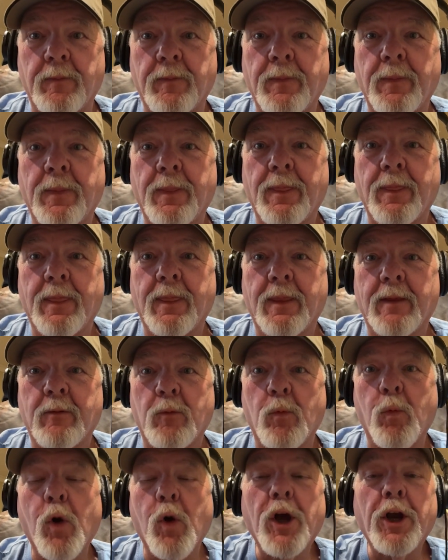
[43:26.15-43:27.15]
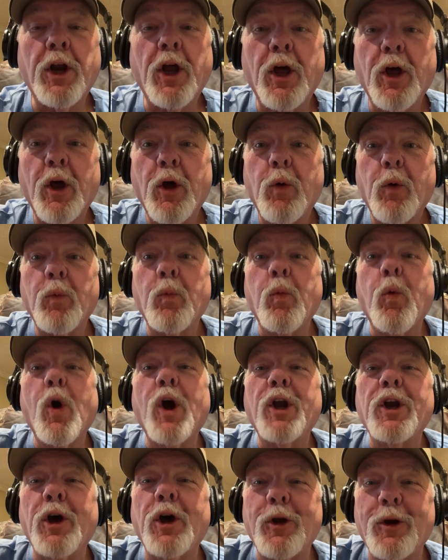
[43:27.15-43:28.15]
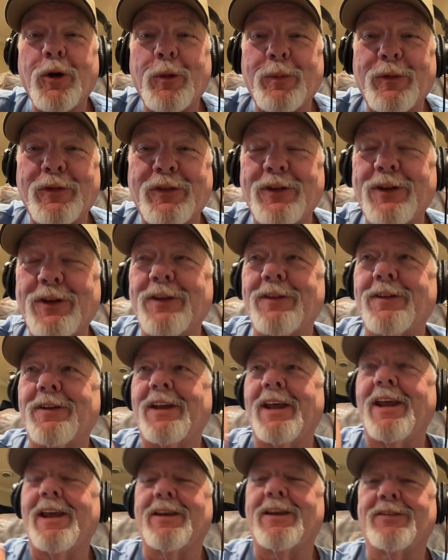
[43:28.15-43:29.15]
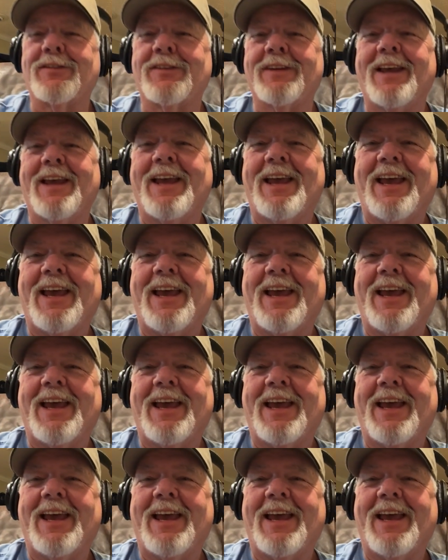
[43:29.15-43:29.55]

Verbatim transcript: Wow. 100% of the nest,